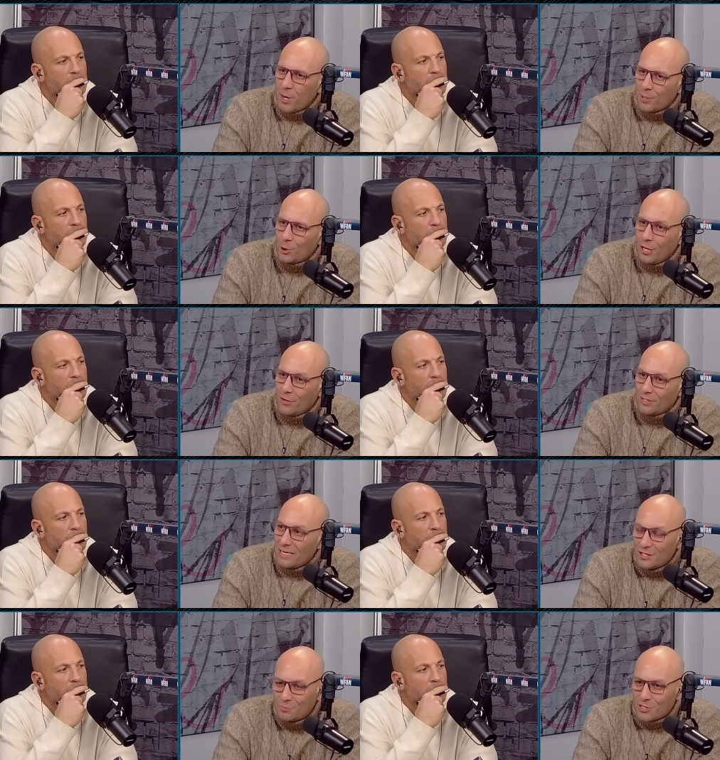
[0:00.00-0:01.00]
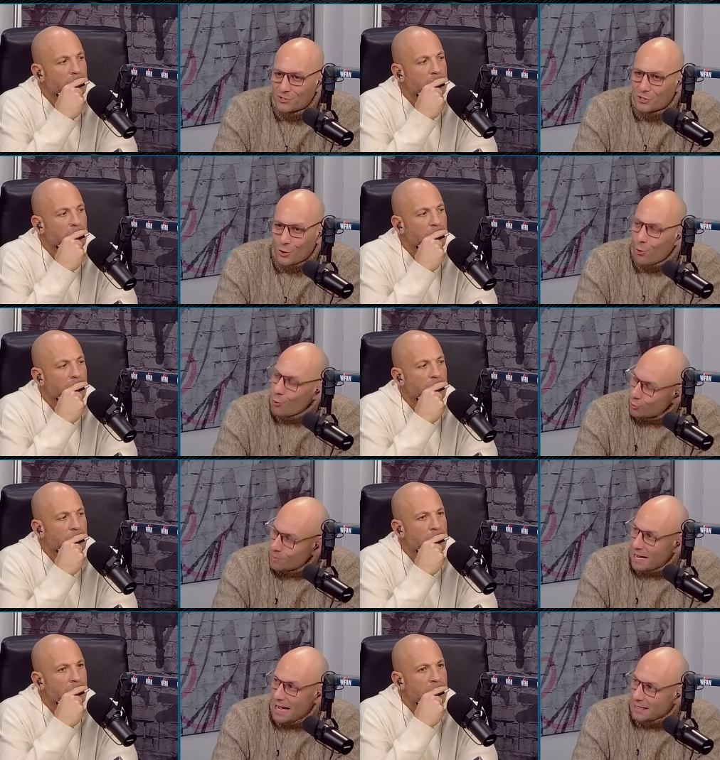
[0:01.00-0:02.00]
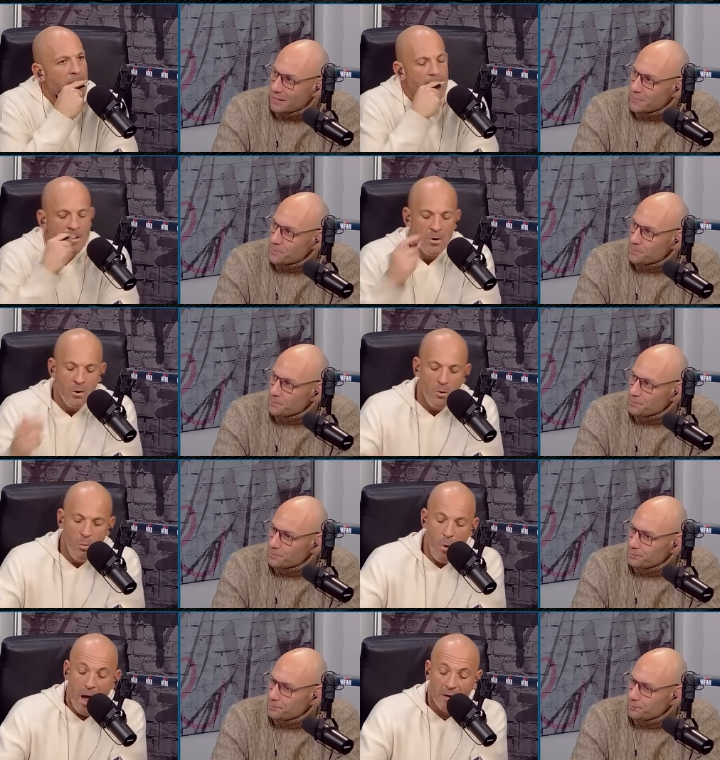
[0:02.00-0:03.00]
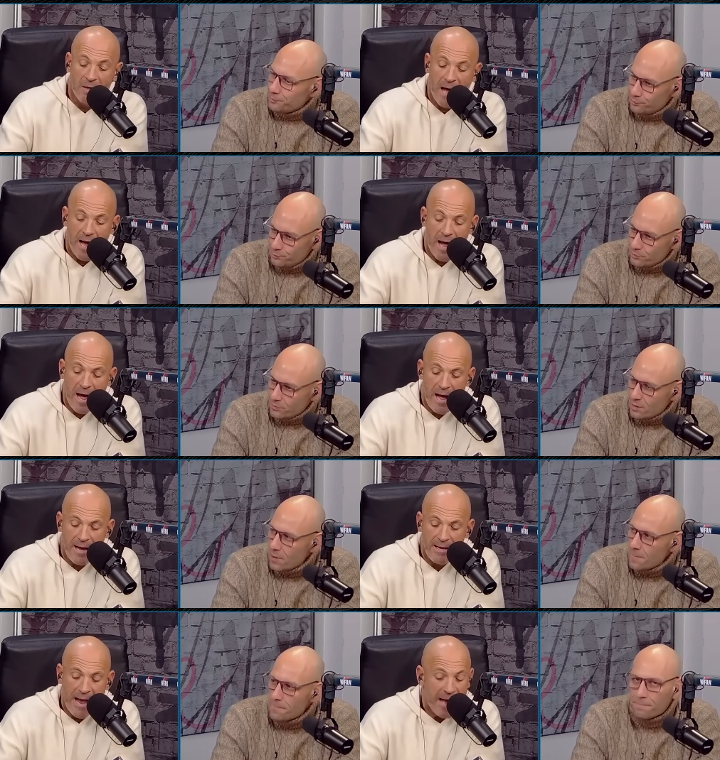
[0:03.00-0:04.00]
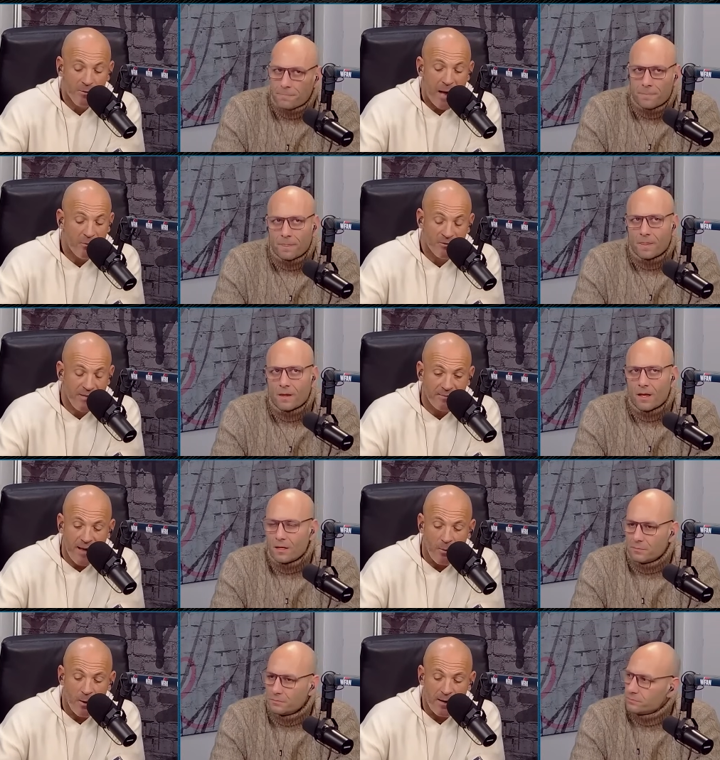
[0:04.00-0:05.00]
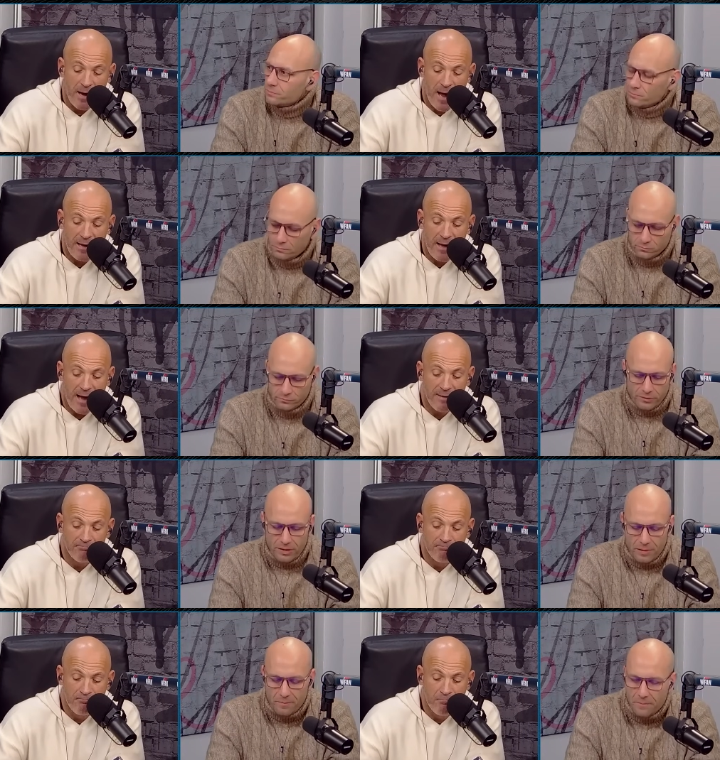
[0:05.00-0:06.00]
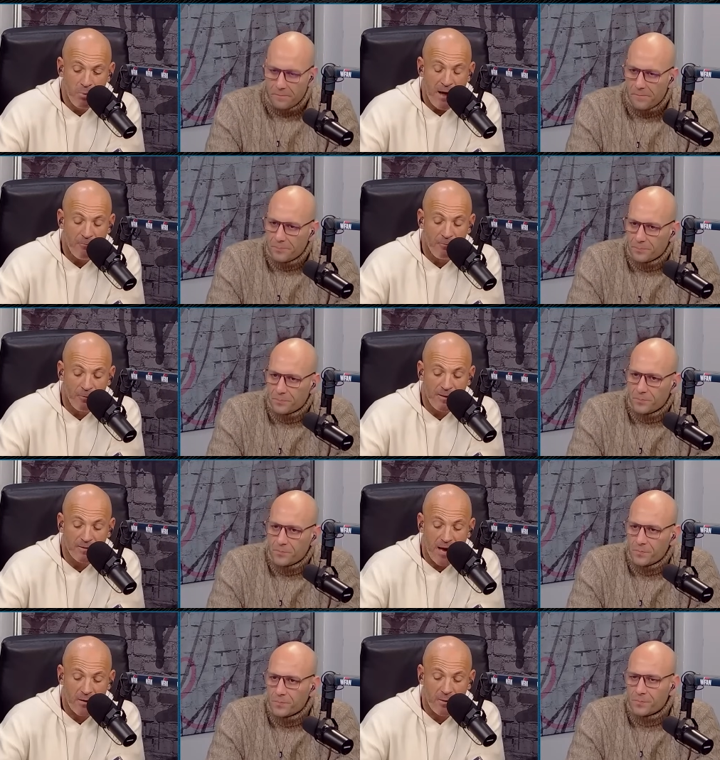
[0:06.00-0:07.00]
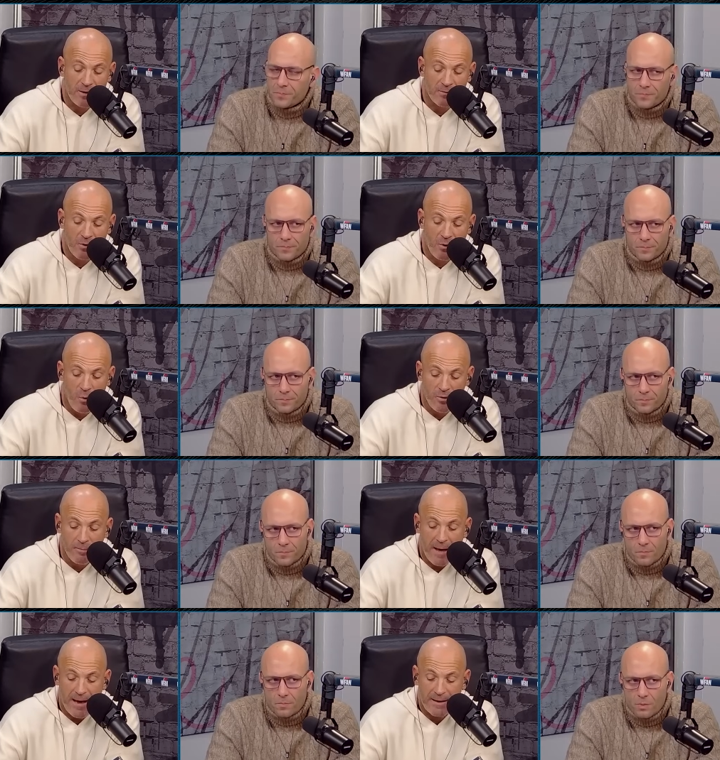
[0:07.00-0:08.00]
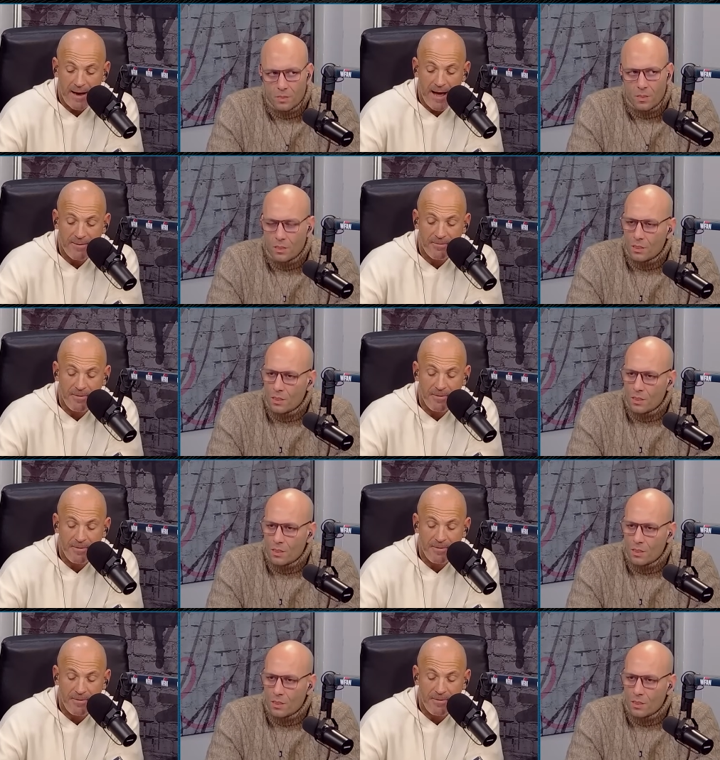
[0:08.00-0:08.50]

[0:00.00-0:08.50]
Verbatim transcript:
Speaker 1: glaring need is because of the quarterback.
Speaker 2: Well, yeah, I don't I don't see it that way. I, I without fully exonerating the quarterback, I think